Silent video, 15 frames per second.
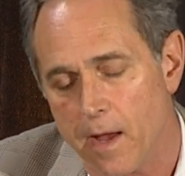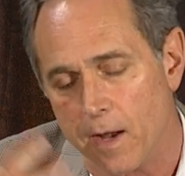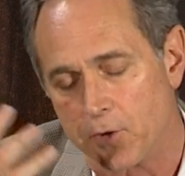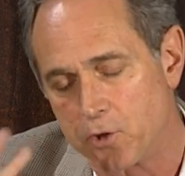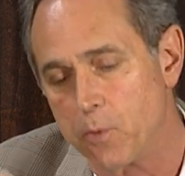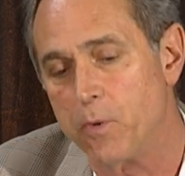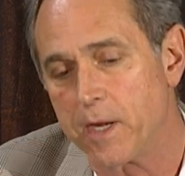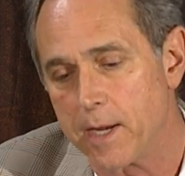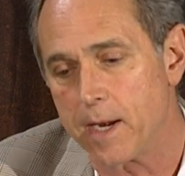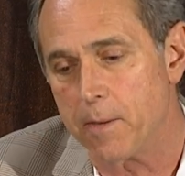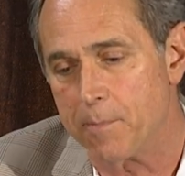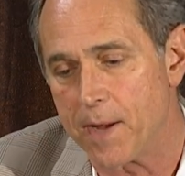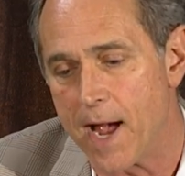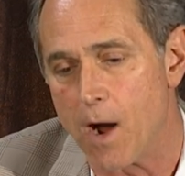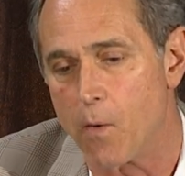should we get in
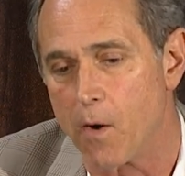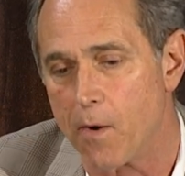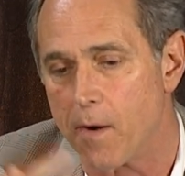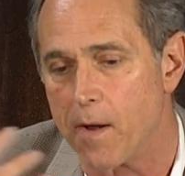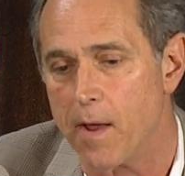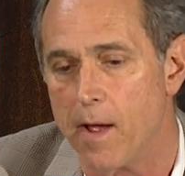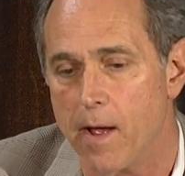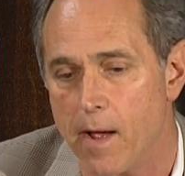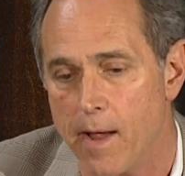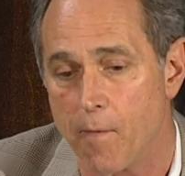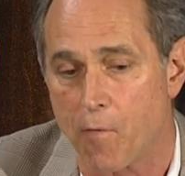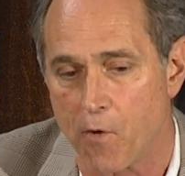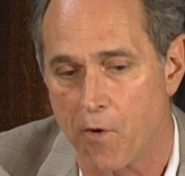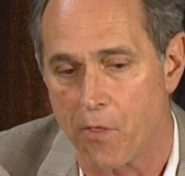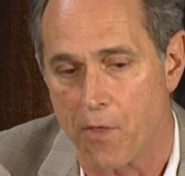power
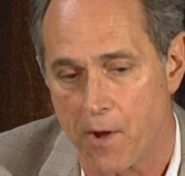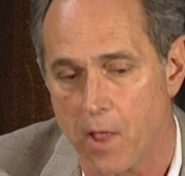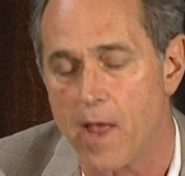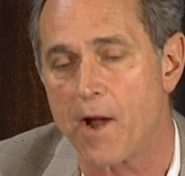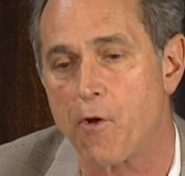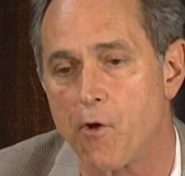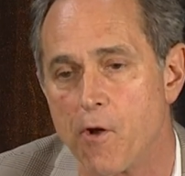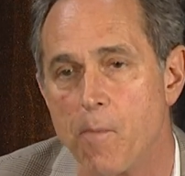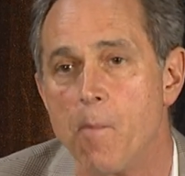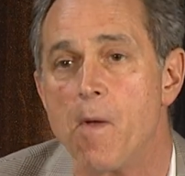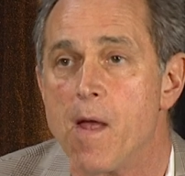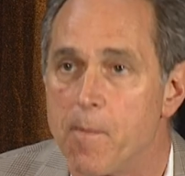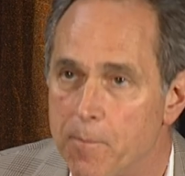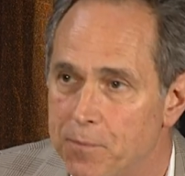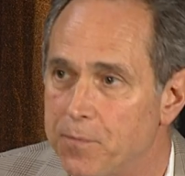after the election,
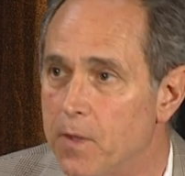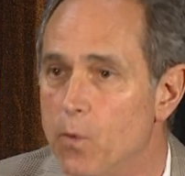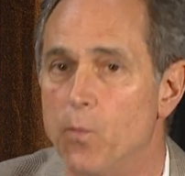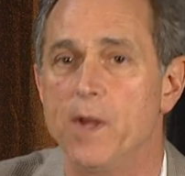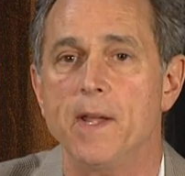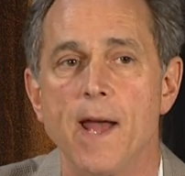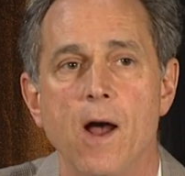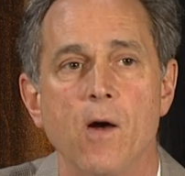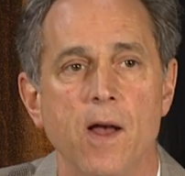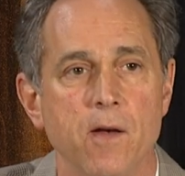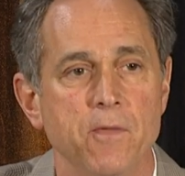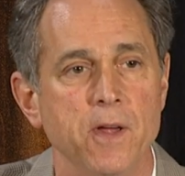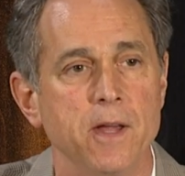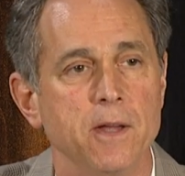we now have